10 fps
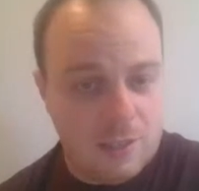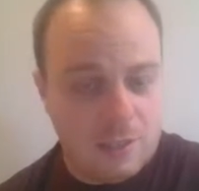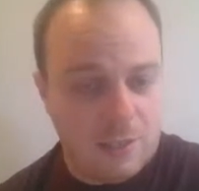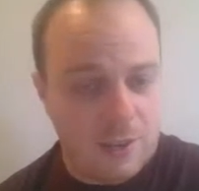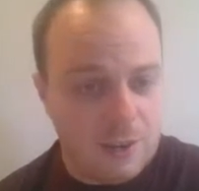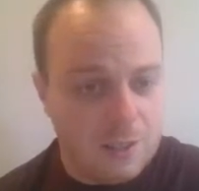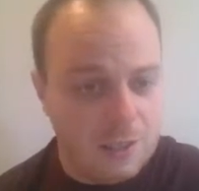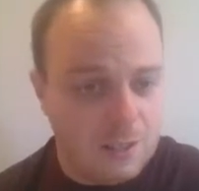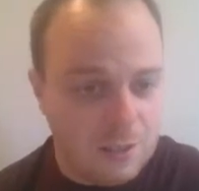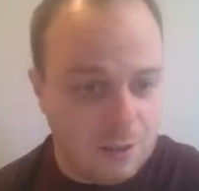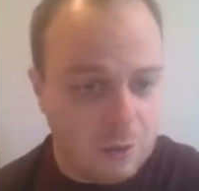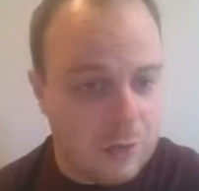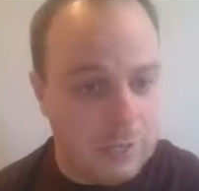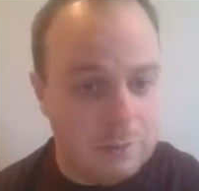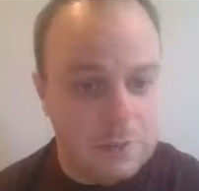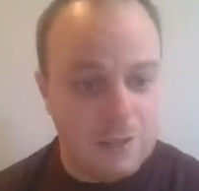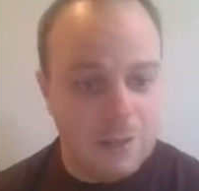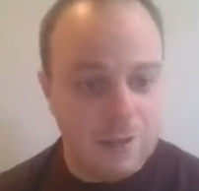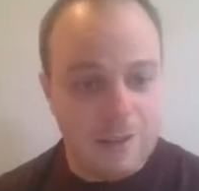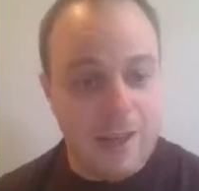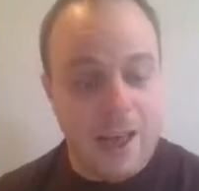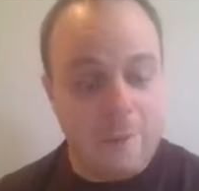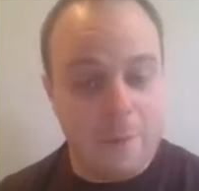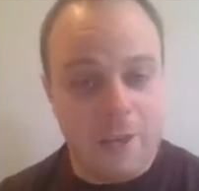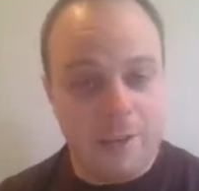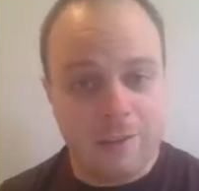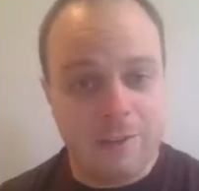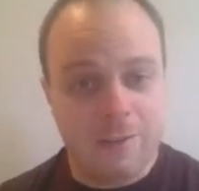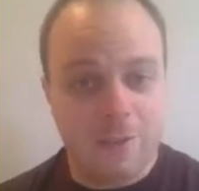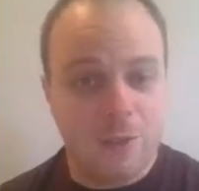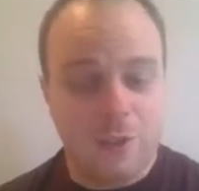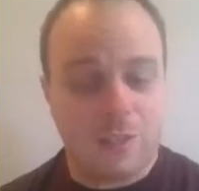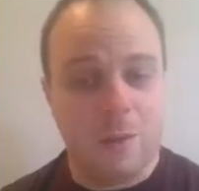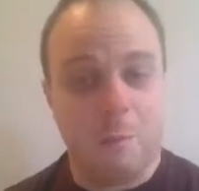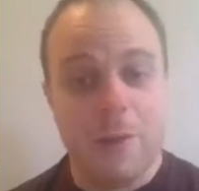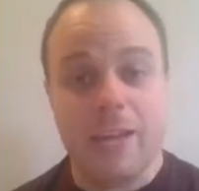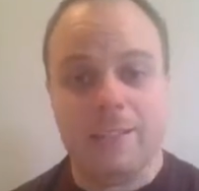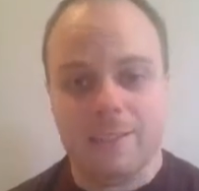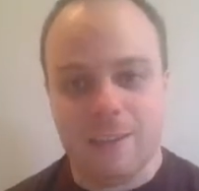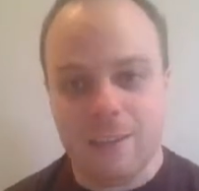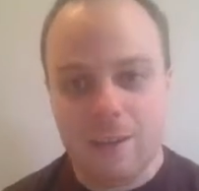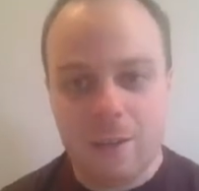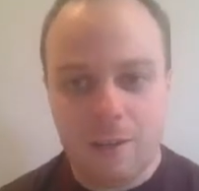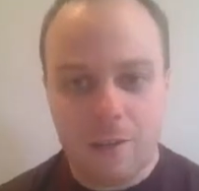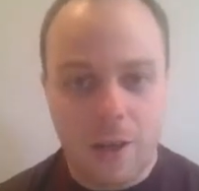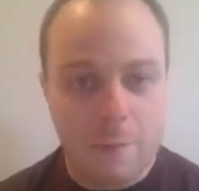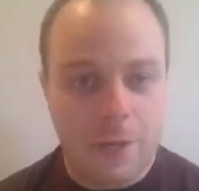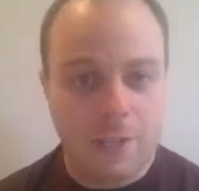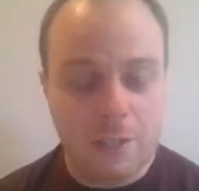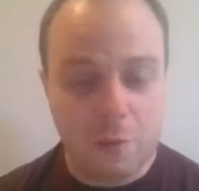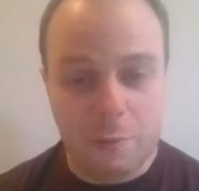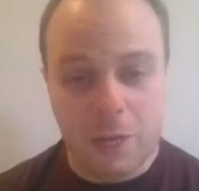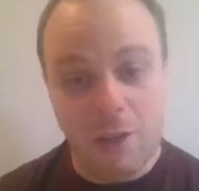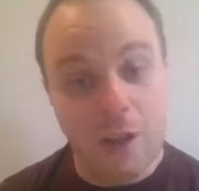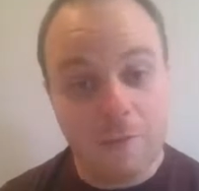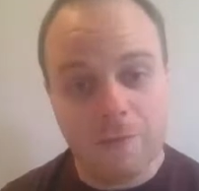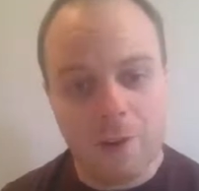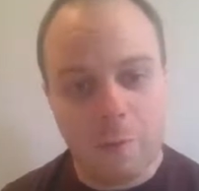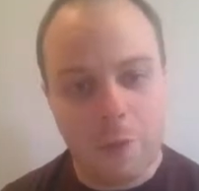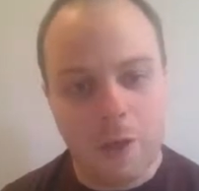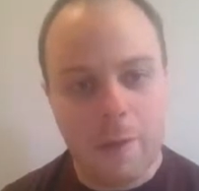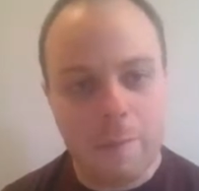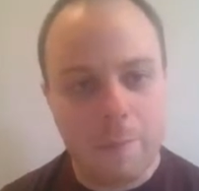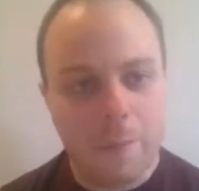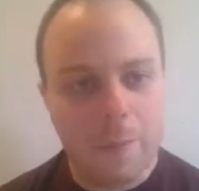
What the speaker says: This guitar just screams at me and looks amazing. I bet this would be a lot of fun to play.